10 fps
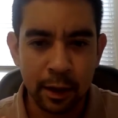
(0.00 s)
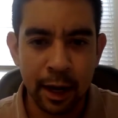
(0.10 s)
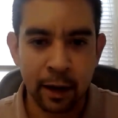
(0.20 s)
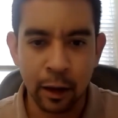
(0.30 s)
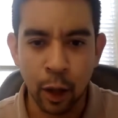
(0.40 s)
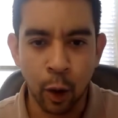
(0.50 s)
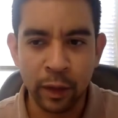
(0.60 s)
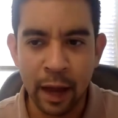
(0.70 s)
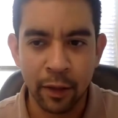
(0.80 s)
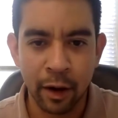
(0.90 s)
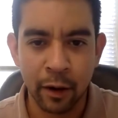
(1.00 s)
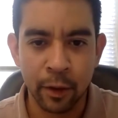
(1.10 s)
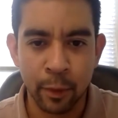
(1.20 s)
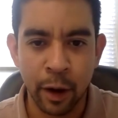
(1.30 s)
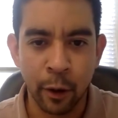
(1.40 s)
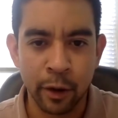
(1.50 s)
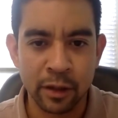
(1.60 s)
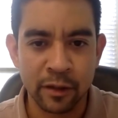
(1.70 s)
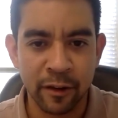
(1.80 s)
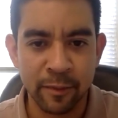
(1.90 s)
kind of low down there on their
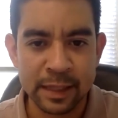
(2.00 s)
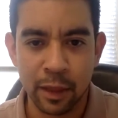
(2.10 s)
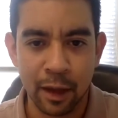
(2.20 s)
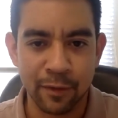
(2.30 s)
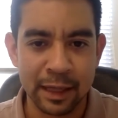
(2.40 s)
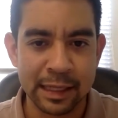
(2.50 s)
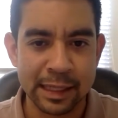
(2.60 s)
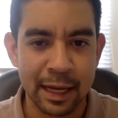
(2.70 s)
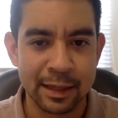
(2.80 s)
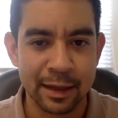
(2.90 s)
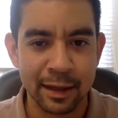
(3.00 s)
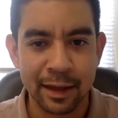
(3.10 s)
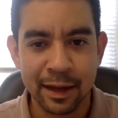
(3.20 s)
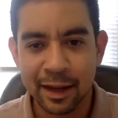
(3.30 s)
priorities if they decide to.